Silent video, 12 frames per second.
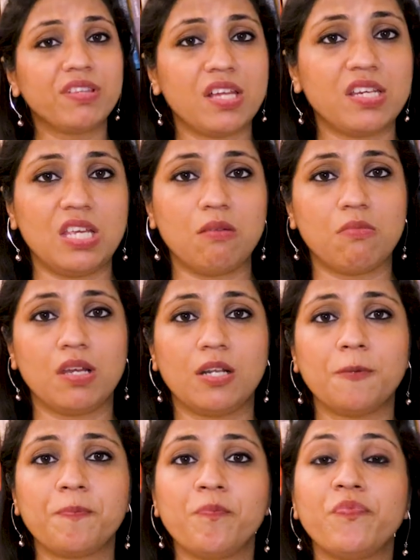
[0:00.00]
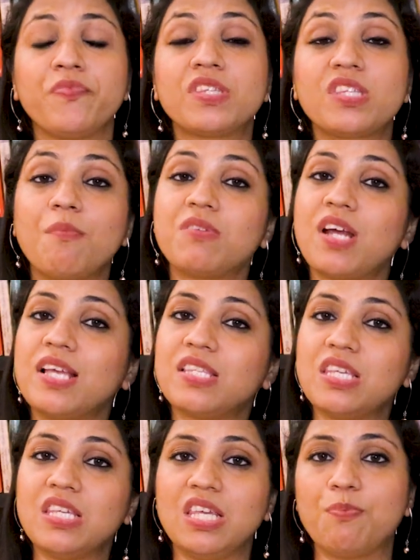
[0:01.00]
with an email
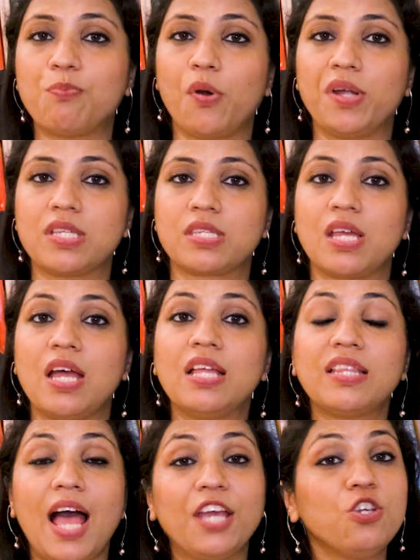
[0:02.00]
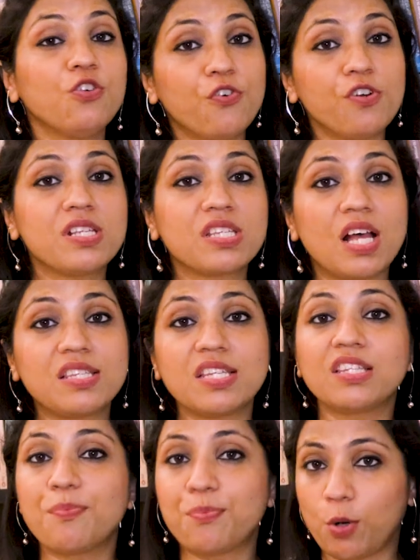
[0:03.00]
summarizing key points. Thank you for
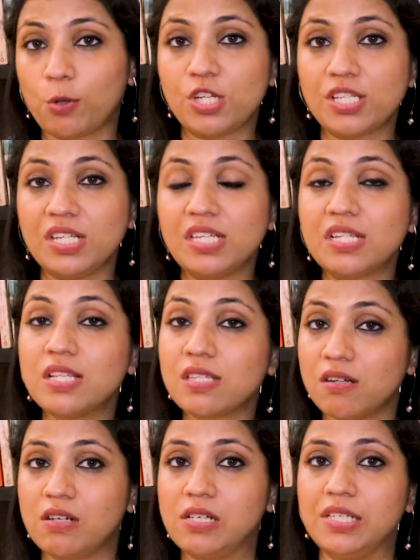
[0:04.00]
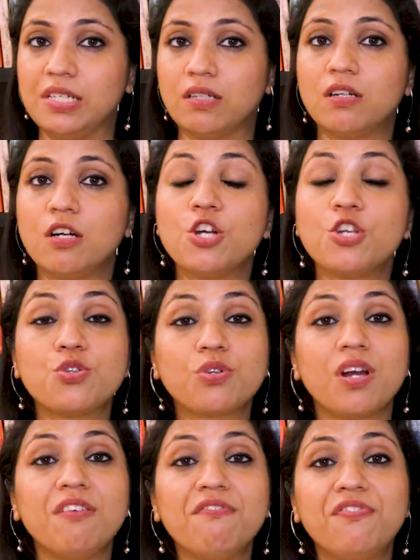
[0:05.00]
discussing the project details earlier. To
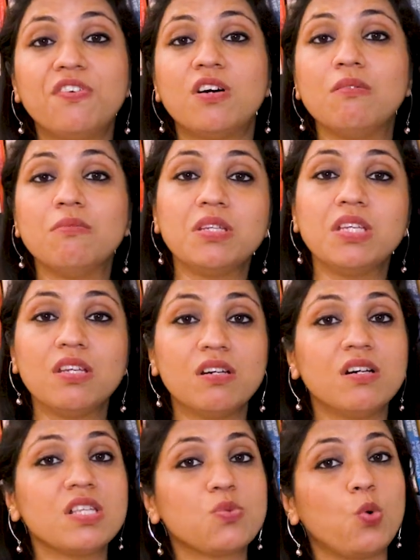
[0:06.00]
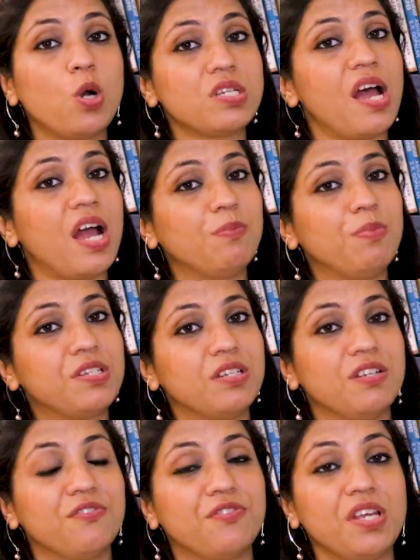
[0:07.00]
confirm, here's what I'll be
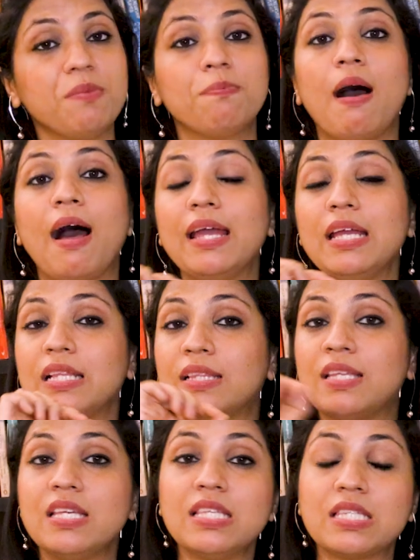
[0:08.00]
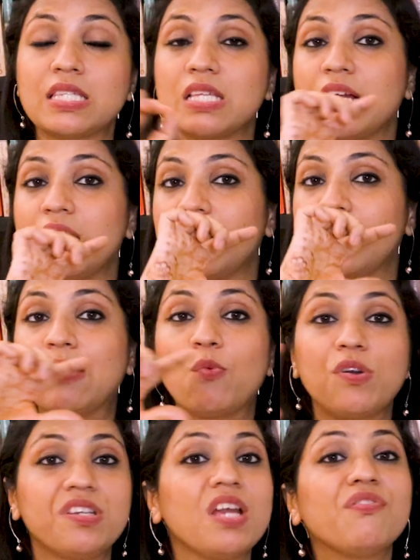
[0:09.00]
delivering by this,
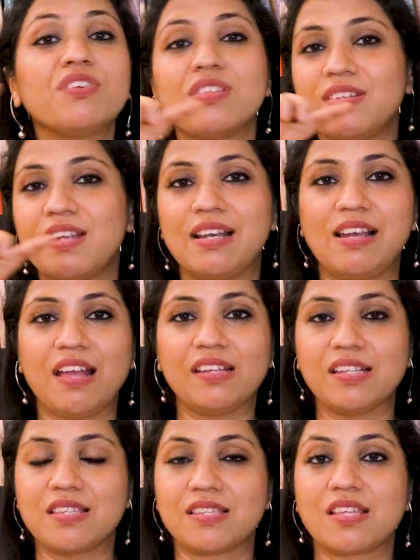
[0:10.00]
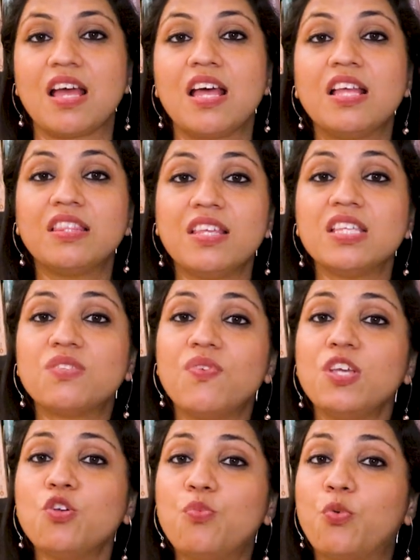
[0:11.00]
whatever the deadline is. This
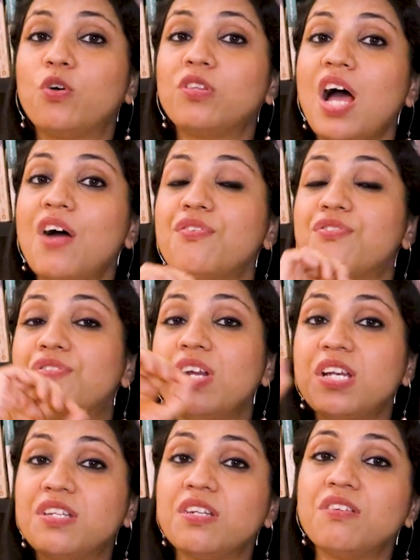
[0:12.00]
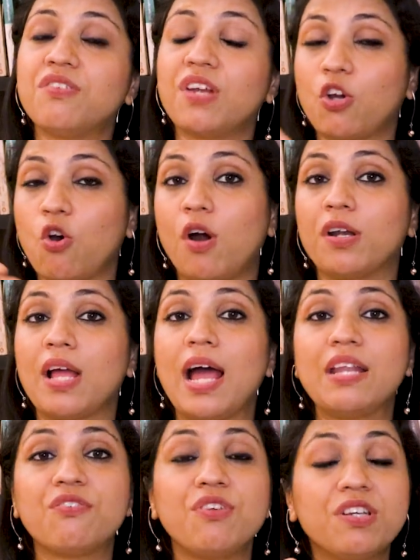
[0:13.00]
way, you both have a written record,
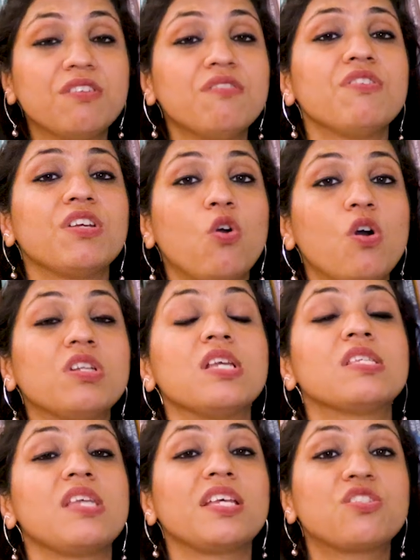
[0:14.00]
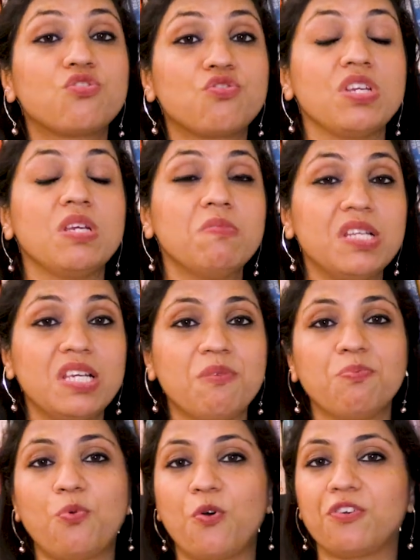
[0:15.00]
and written record is extremely
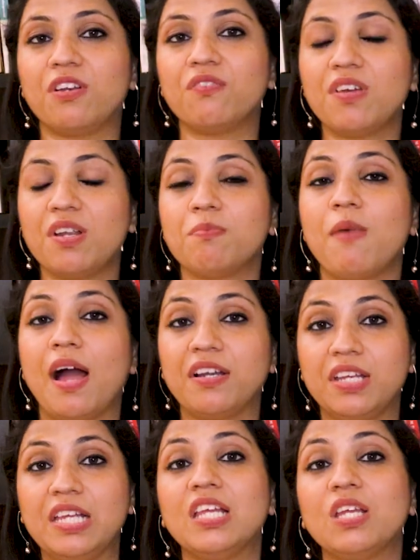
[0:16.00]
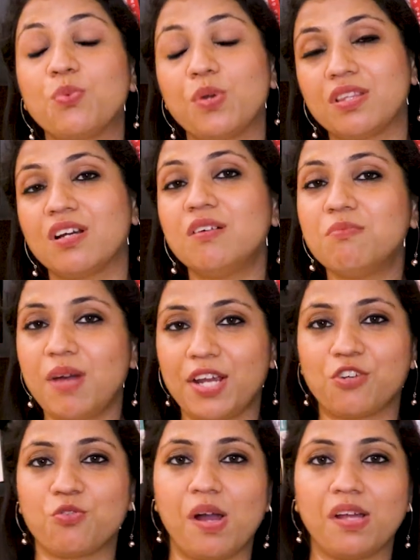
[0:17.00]
important when dealing with a
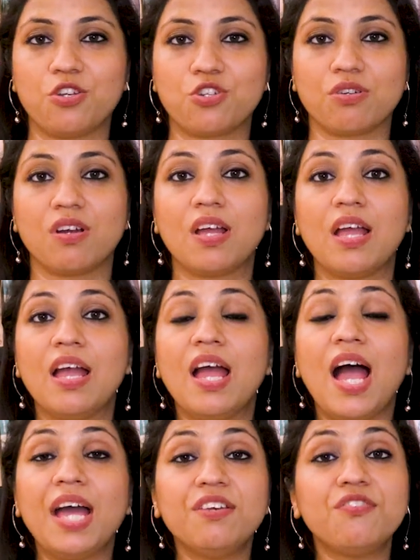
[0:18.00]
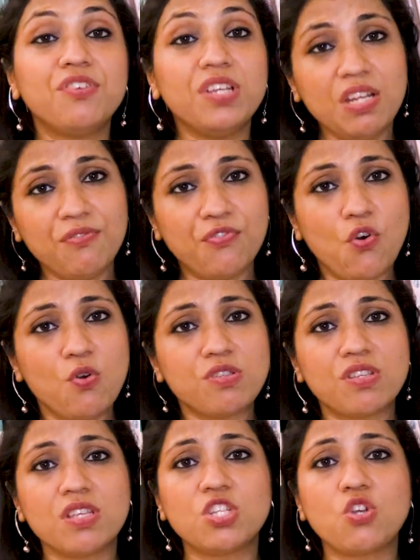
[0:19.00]
micromanager, and it
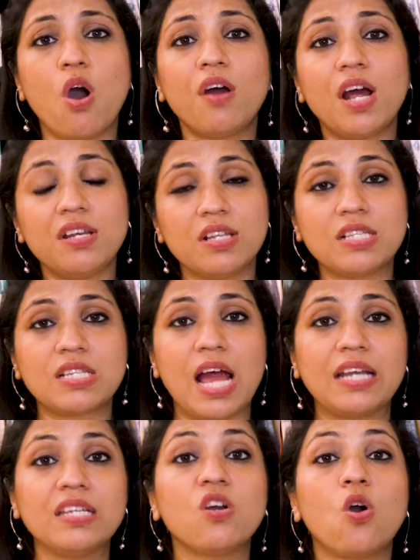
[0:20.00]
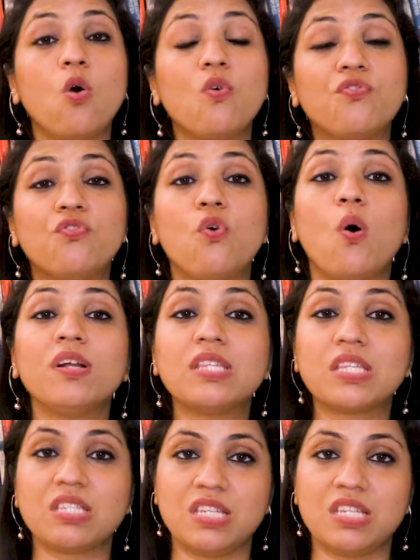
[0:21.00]
reinforces your understanding of what's